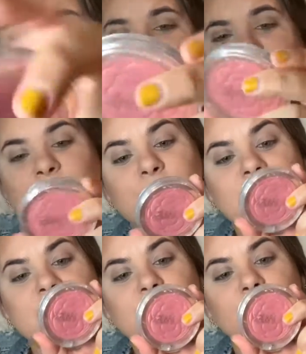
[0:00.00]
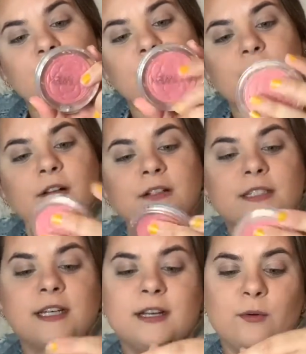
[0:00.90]
This one is called
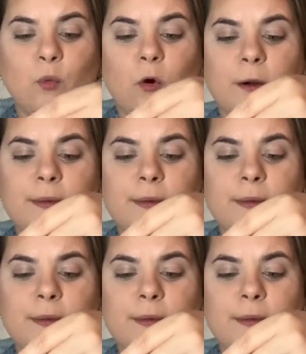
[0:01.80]
Warm